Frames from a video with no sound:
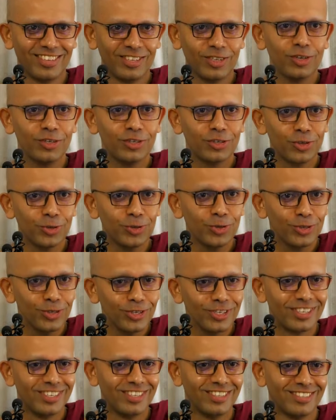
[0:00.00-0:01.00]
You're too
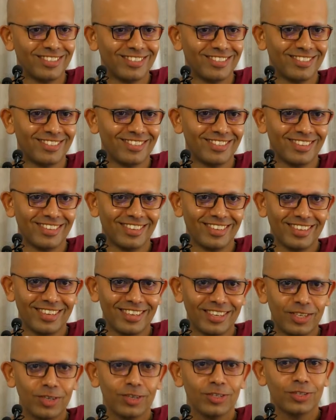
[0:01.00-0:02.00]
good.
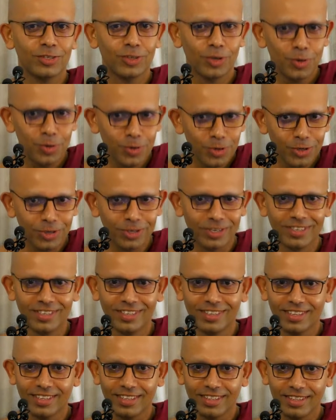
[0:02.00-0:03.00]
You're so
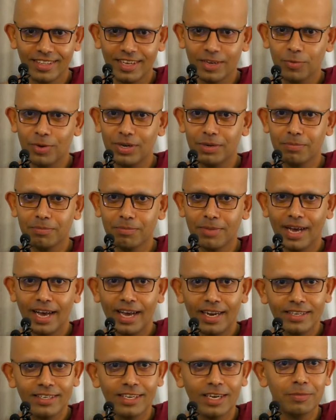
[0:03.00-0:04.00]
good that when
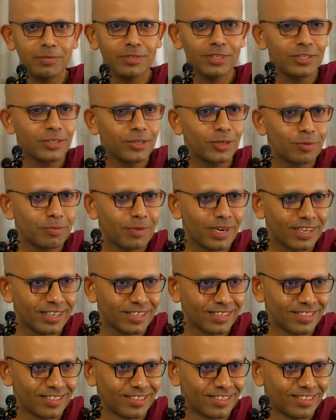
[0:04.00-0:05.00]
bad comes into your
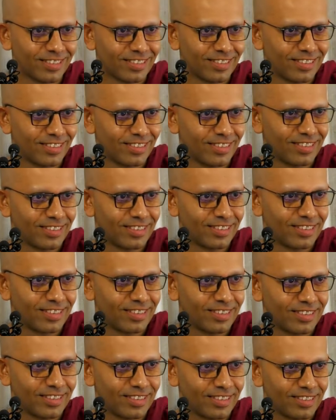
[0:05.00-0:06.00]
mind,
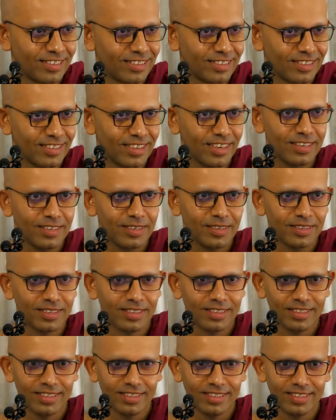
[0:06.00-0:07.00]
right?
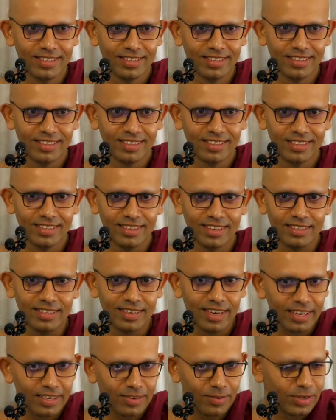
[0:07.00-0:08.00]

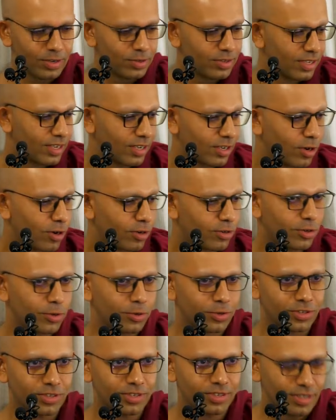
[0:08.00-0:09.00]
It's like when you see a
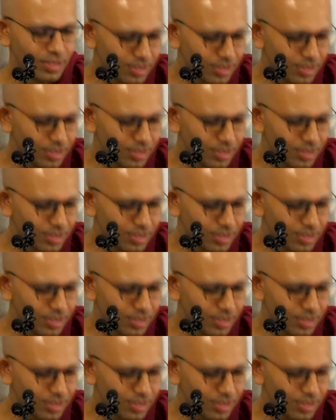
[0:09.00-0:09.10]
cockroach